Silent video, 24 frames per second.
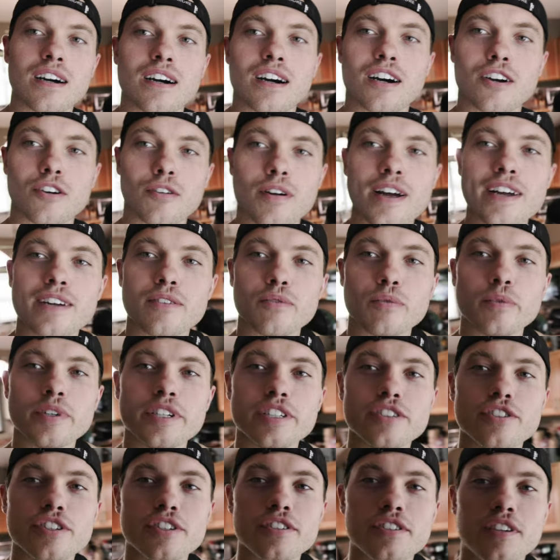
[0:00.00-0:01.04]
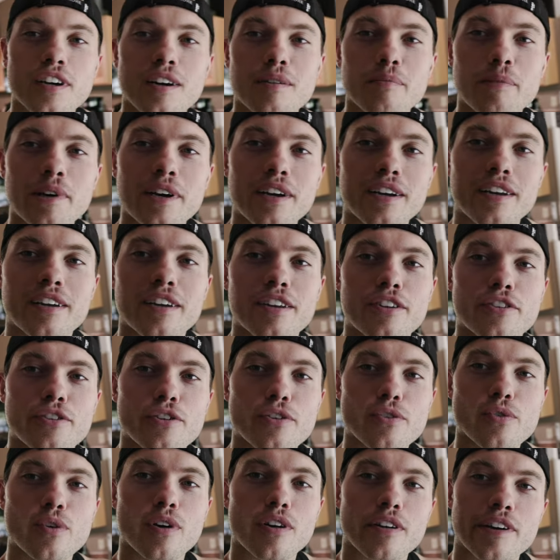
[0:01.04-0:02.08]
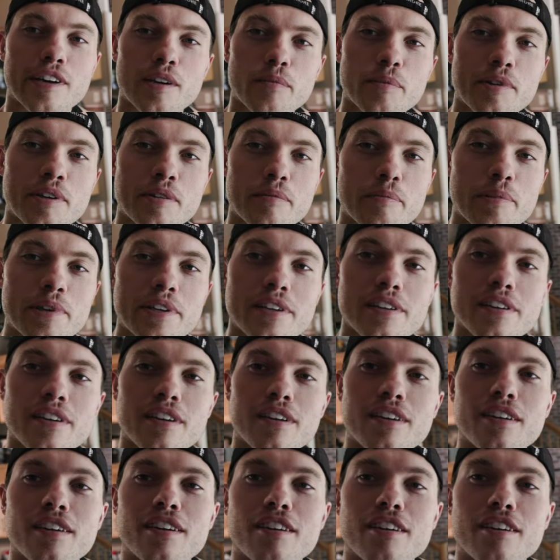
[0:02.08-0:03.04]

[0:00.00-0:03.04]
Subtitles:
All right, we just got back to our Airbnb